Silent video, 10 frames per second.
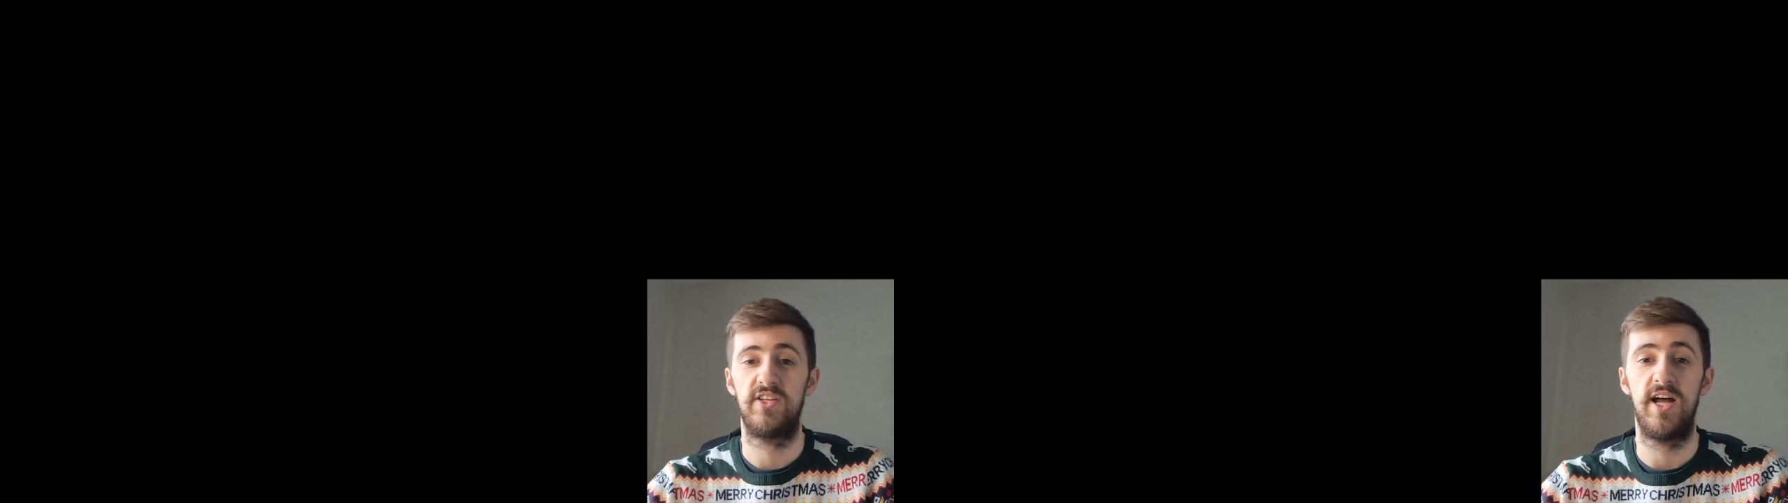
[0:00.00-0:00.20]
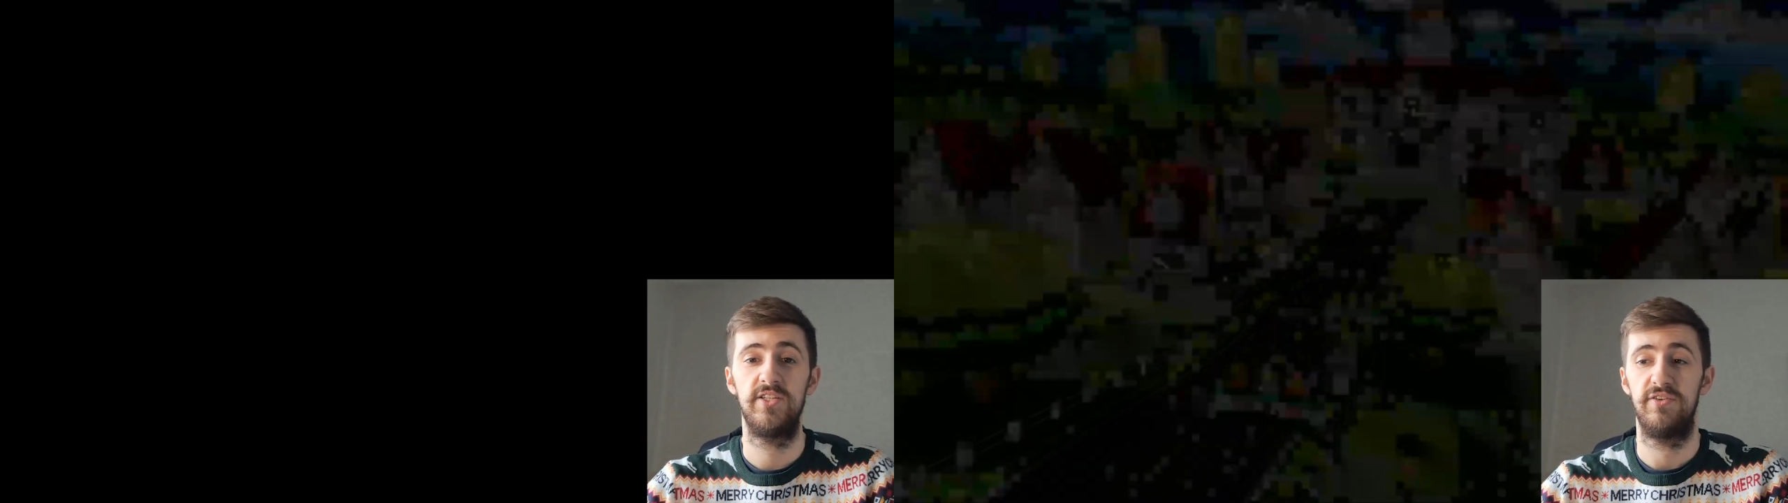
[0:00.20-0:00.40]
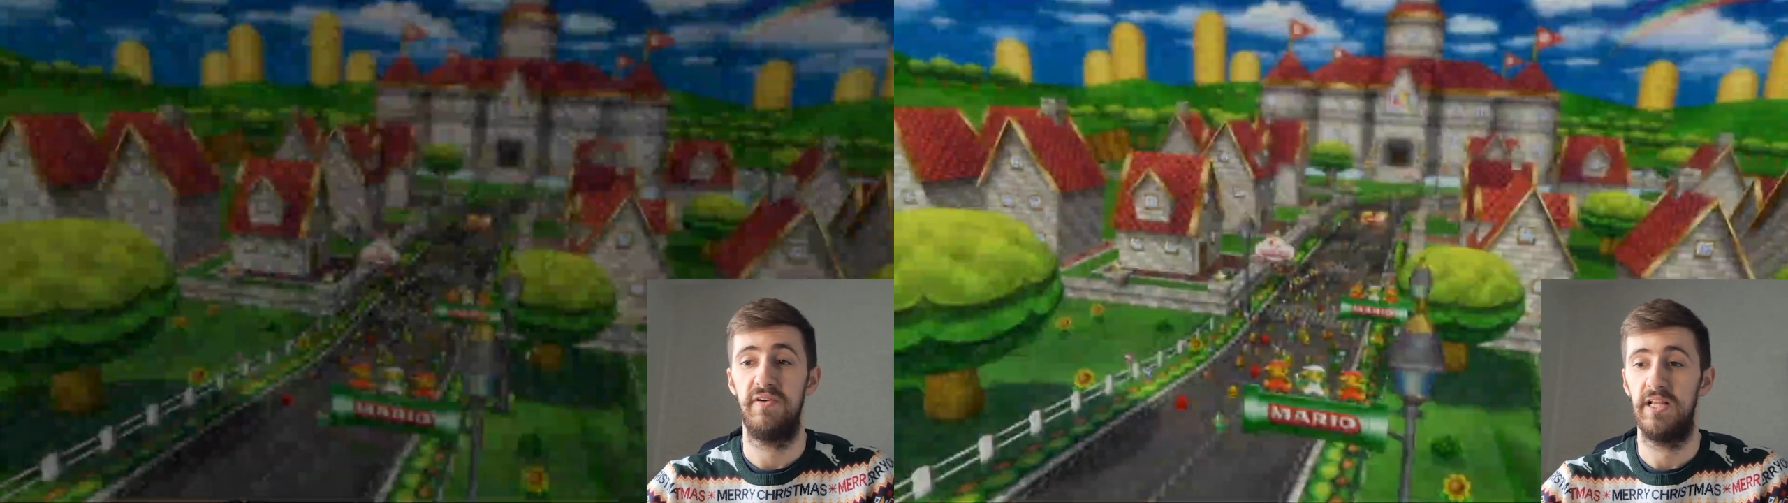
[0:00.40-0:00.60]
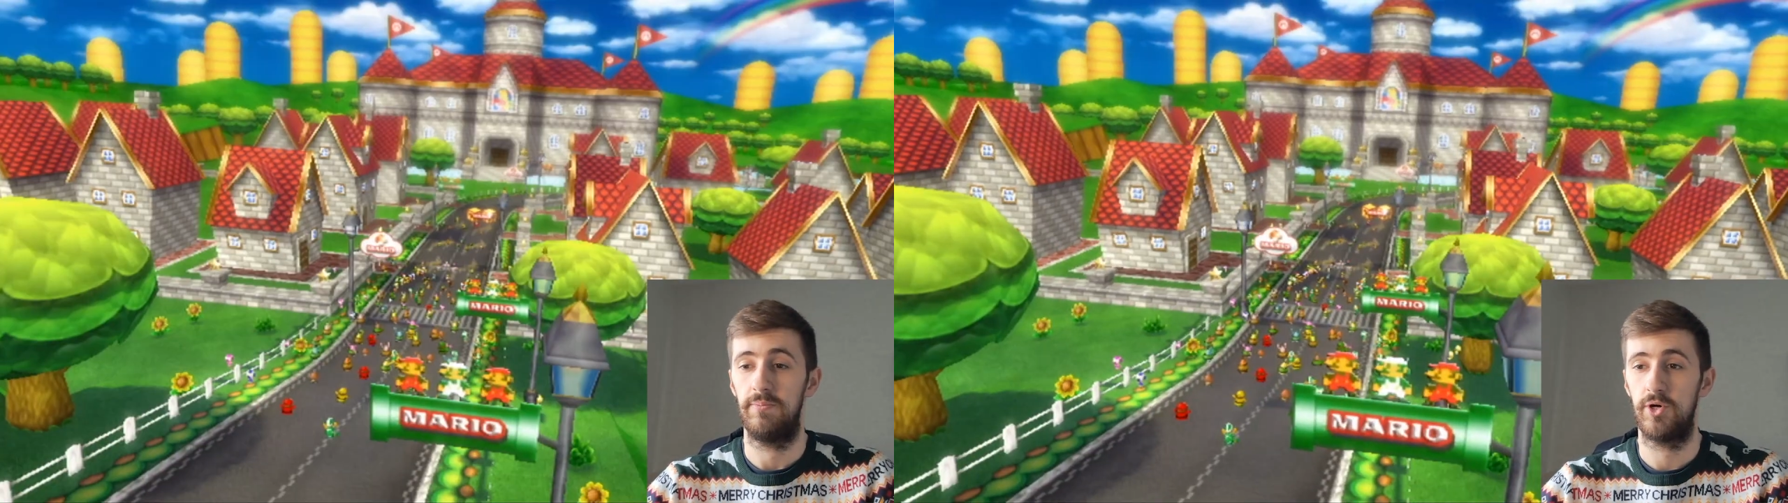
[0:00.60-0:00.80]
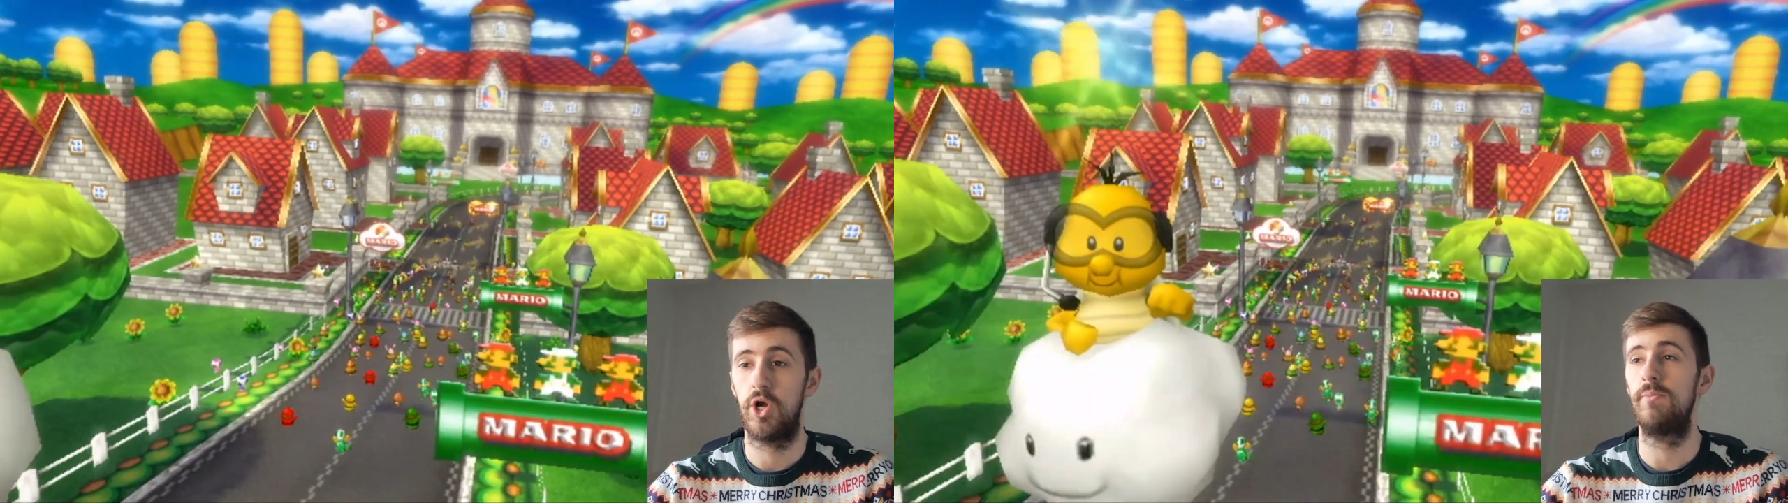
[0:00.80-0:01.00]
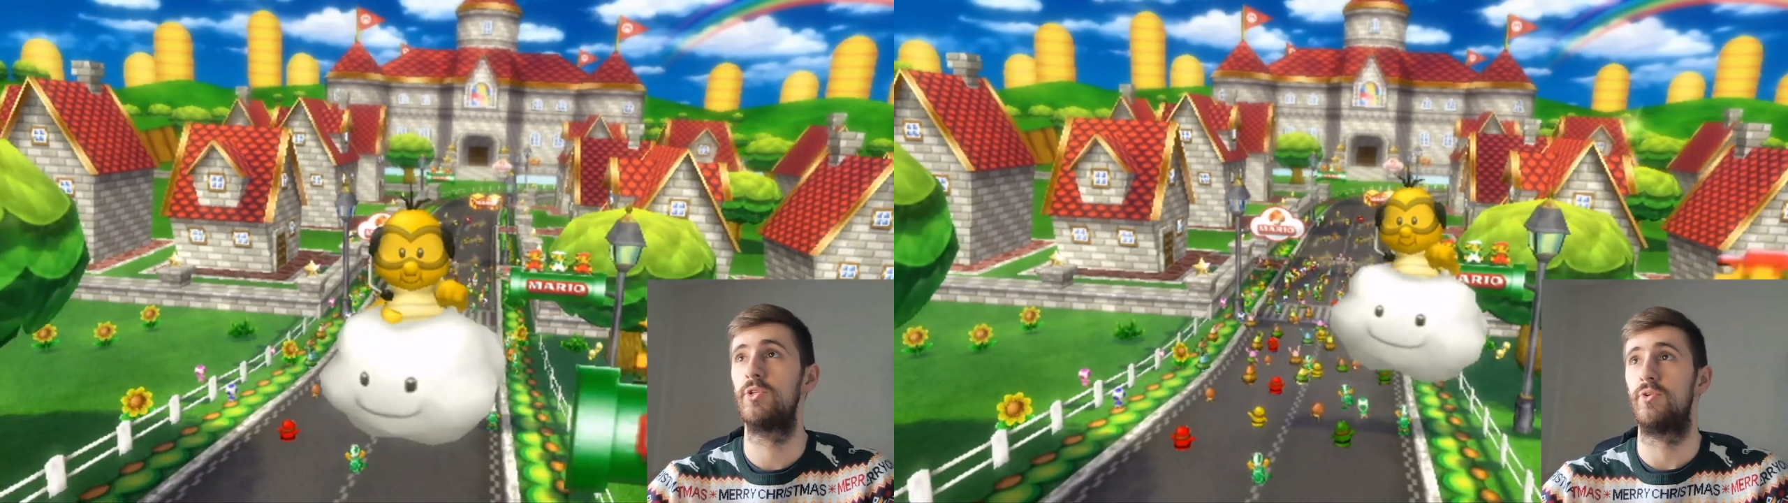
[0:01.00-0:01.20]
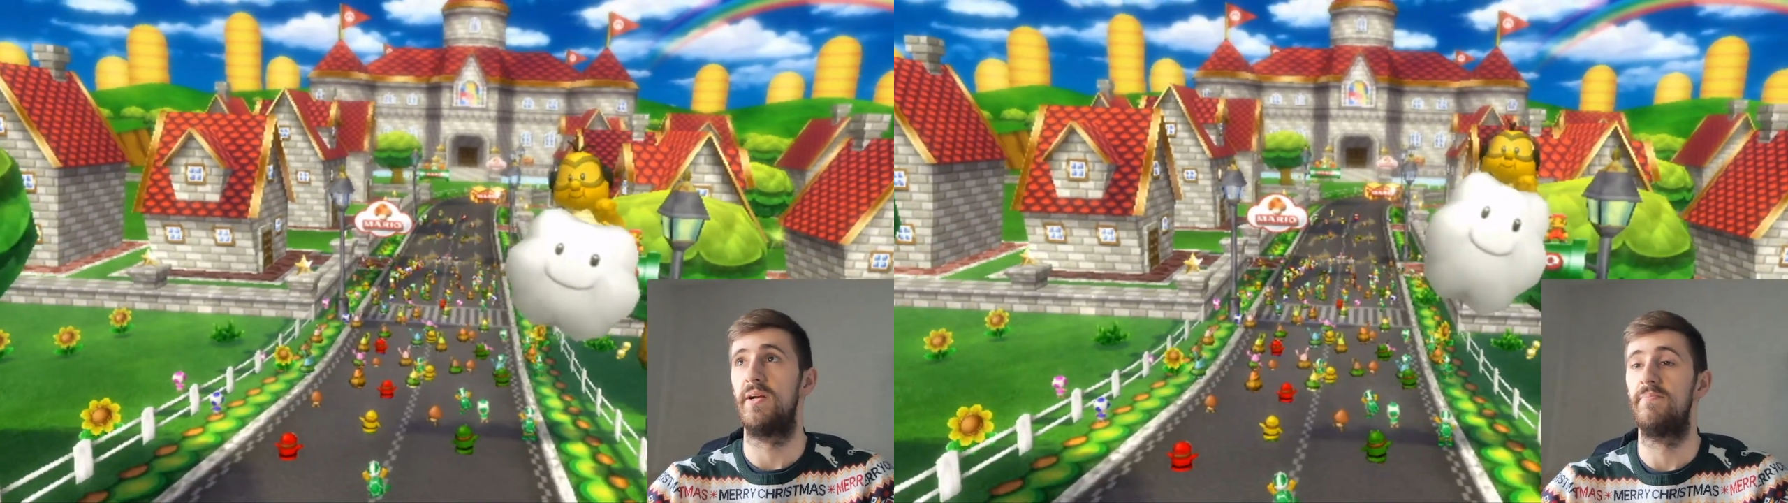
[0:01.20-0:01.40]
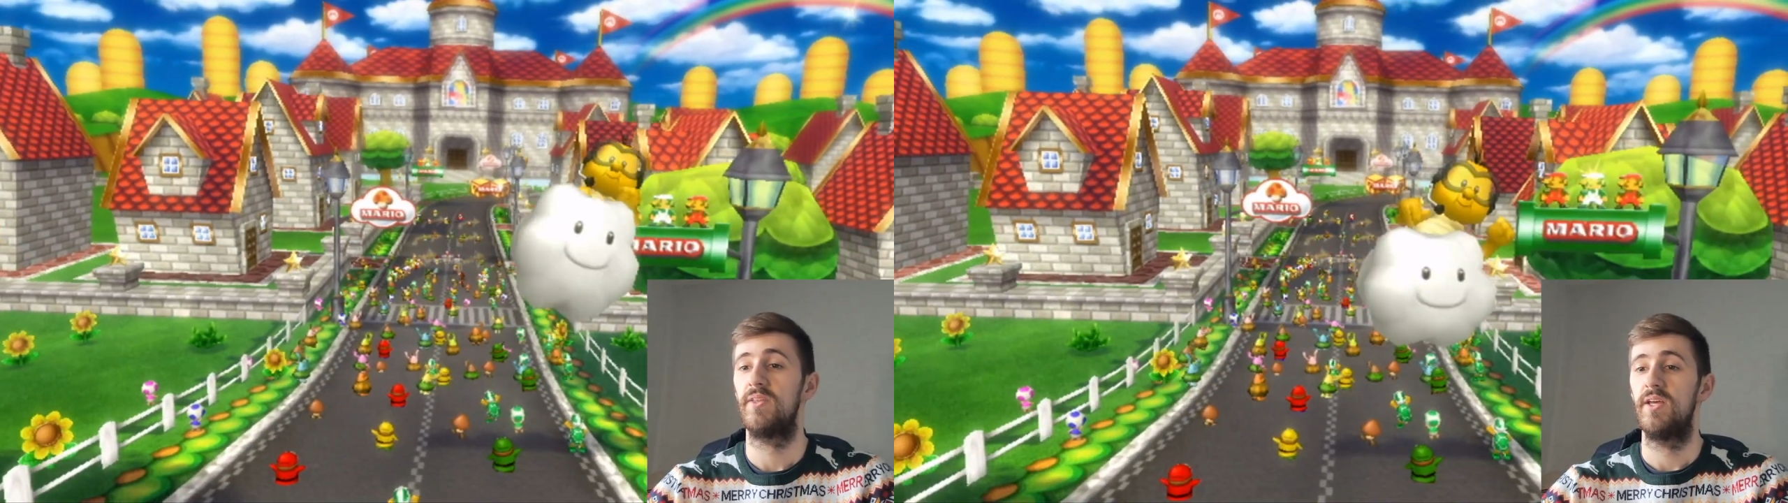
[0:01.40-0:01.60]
and developer commentary.